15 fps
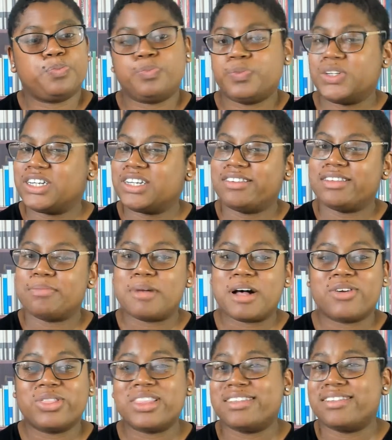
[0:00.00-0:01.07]
just
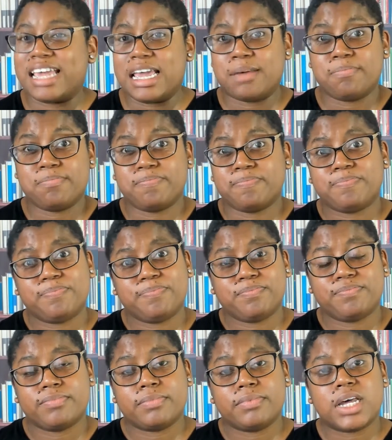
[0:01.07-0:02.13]
about the same.
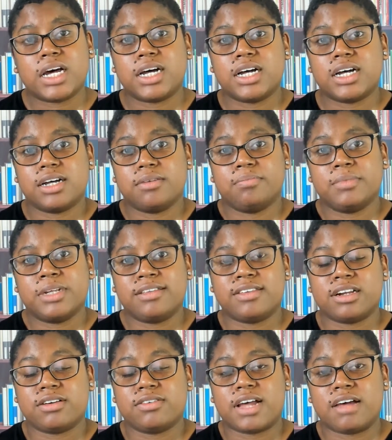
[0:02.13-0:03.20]
Um,
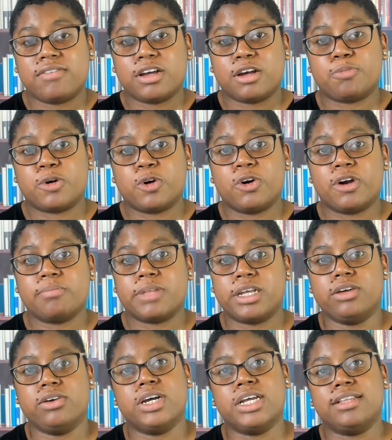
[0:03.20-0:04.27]
instead of having a program that
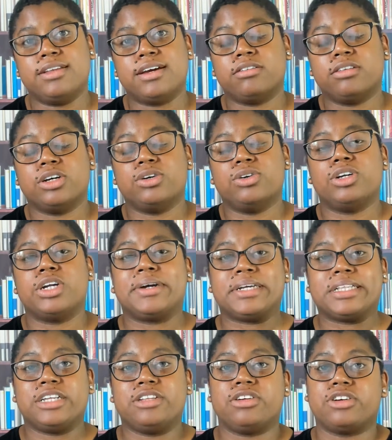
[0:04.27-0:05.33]
you can download
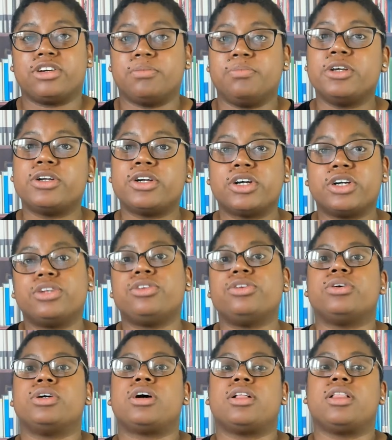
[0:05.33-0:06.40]
directly to your computer, you do
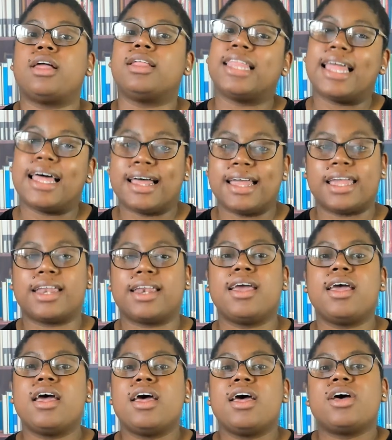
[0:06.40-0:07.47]
it all online.
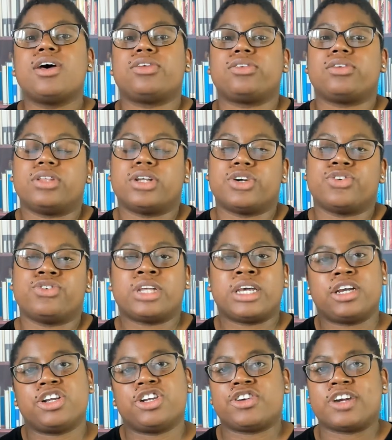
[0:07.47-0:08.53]
So there's
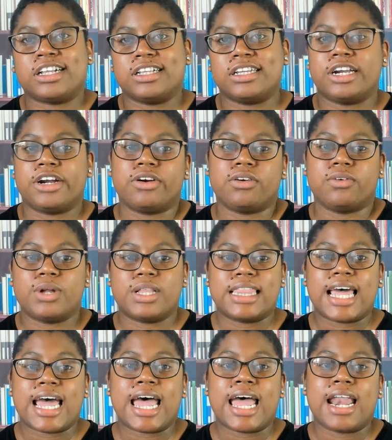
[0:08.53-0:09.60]
like trial and error with
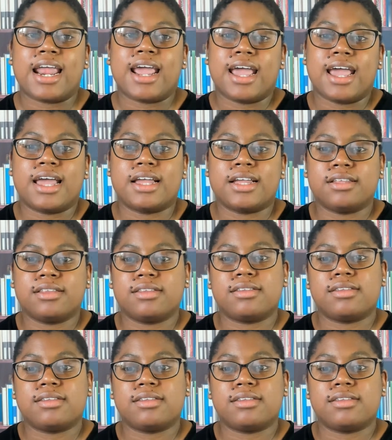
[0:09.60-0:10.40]
that, and